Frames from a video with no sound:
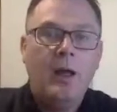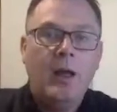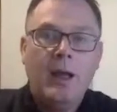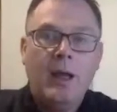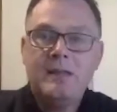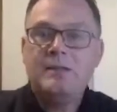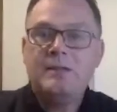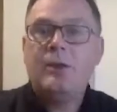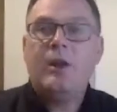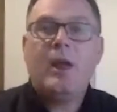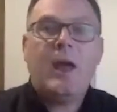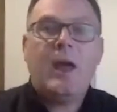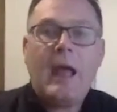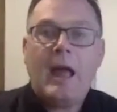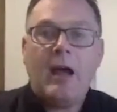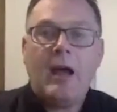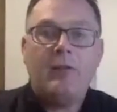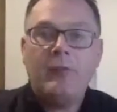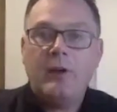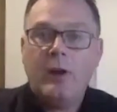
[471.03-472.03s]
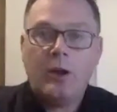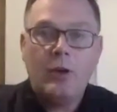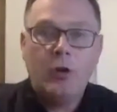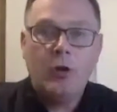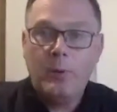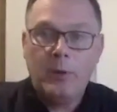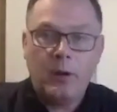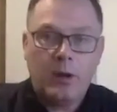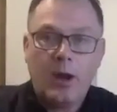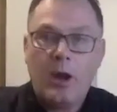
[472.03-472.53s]
is going to have a
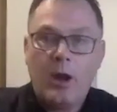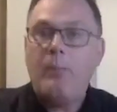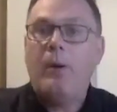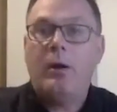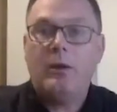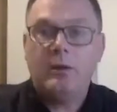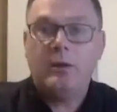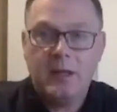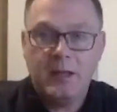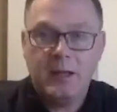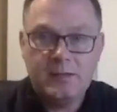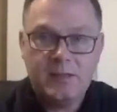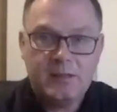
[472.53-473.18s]
couple of car park dings.